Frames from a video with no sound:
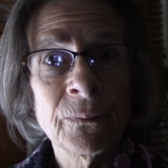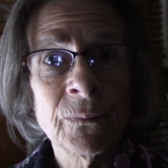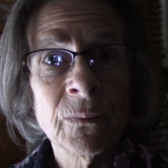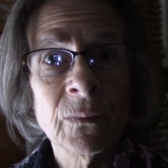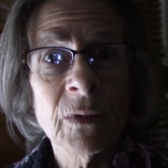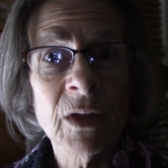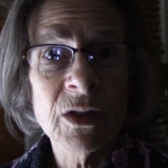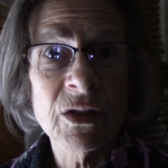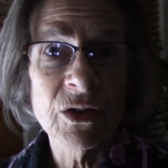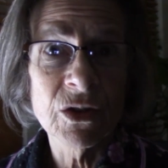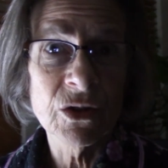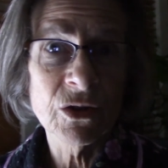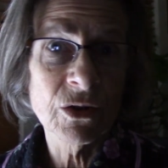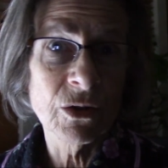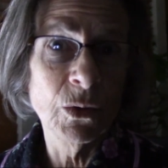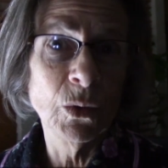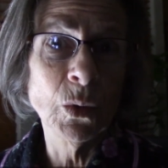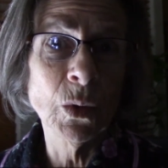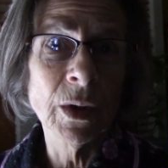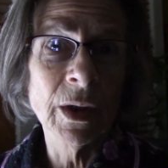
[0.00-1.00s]
because it's
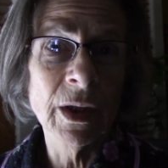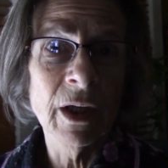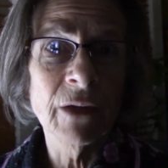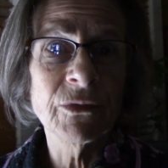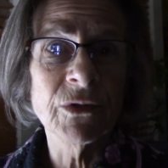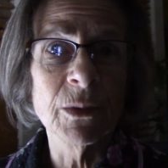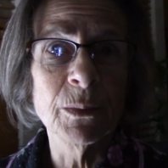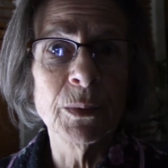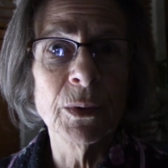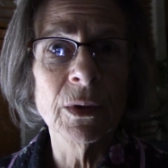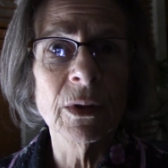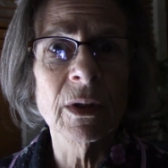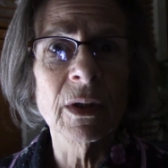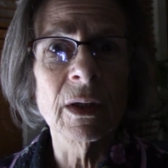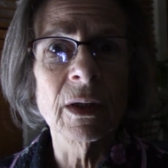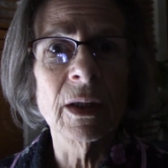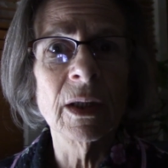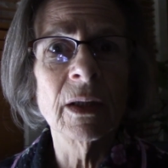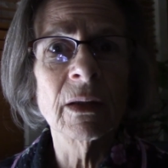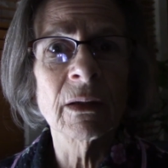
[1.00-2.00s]
cool enough to put it
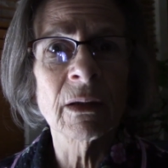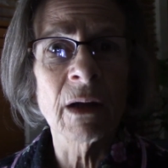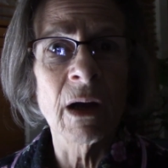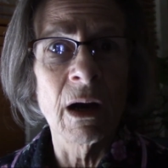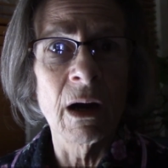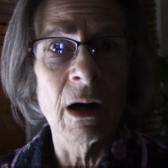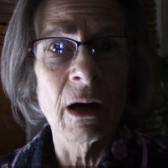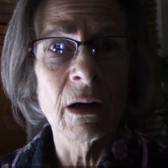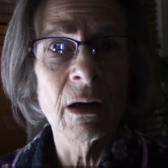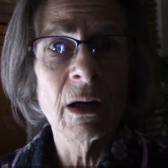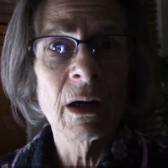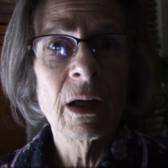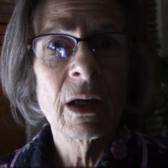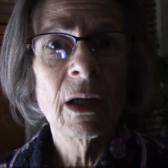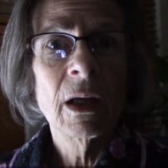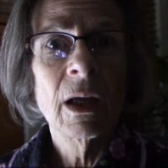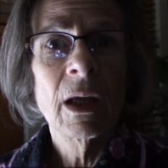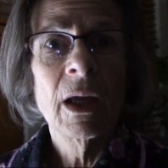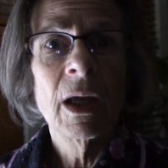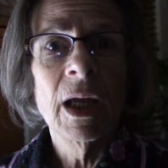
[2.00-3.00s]
in the car,
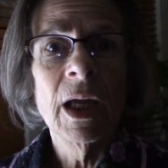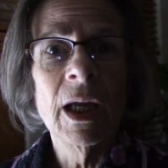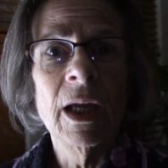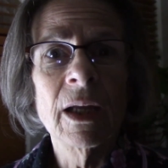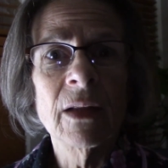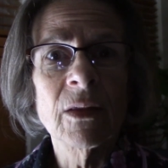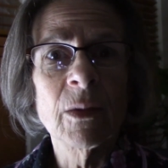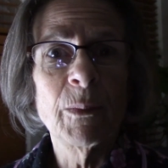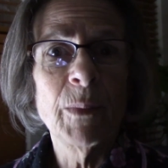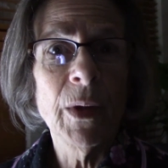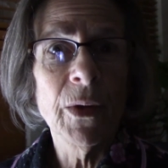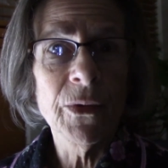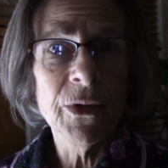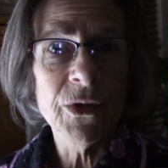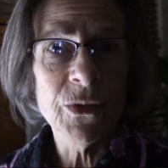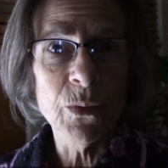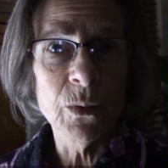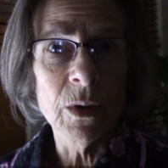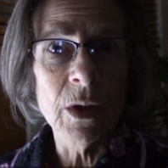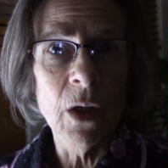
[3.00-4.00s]
and the
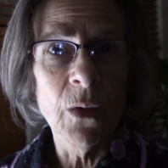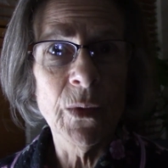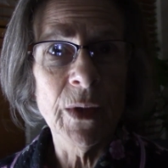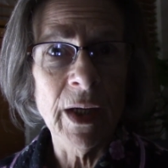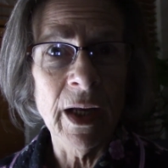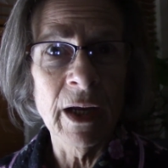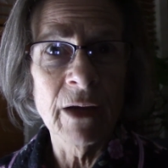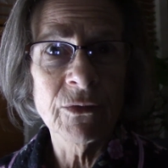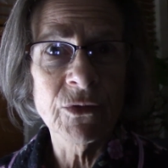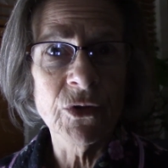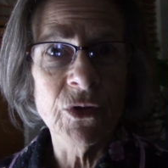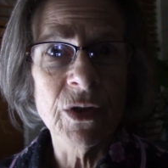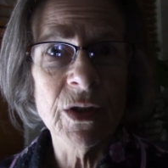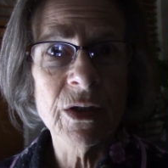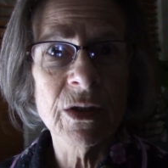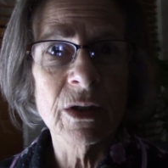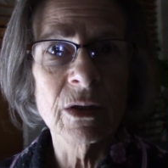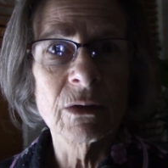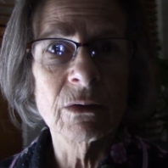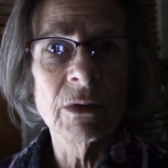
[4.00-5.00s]
berries will go in after because
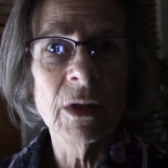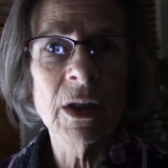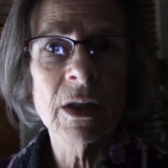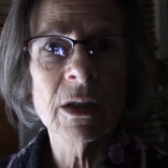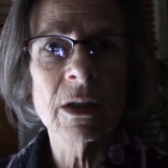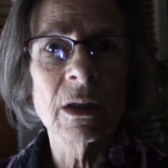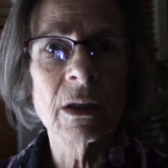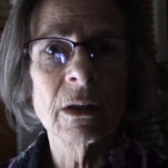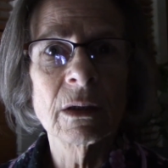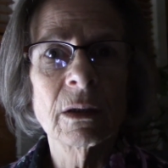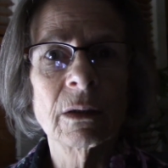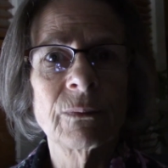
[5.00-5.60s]
I don't like to